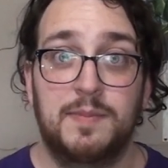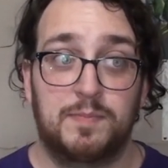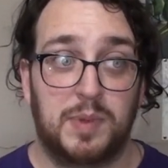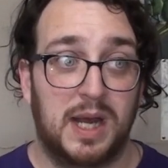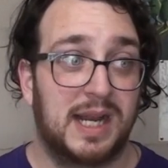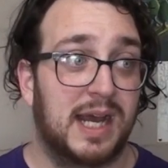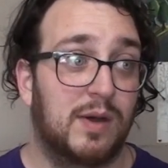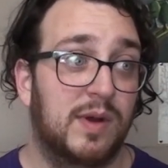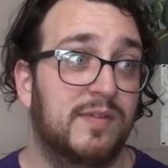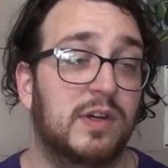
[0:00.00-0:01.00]
but
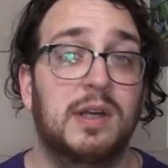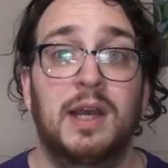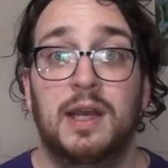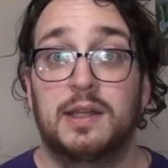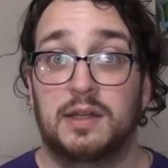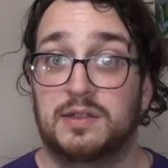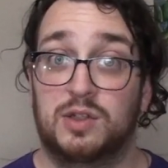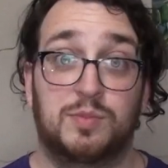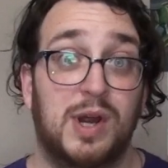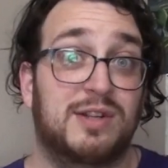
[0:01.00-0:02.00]
however, there's
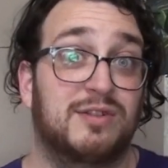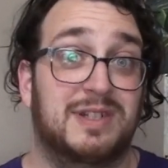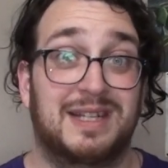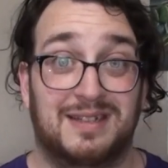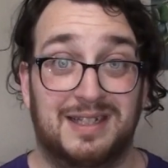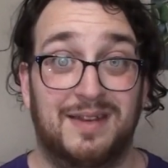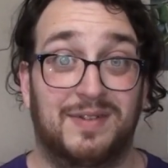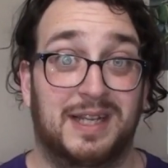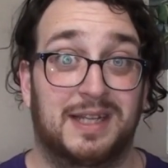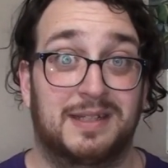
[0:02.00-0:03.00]
no pressure
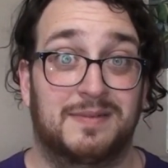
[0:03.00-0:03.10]
sensitivity.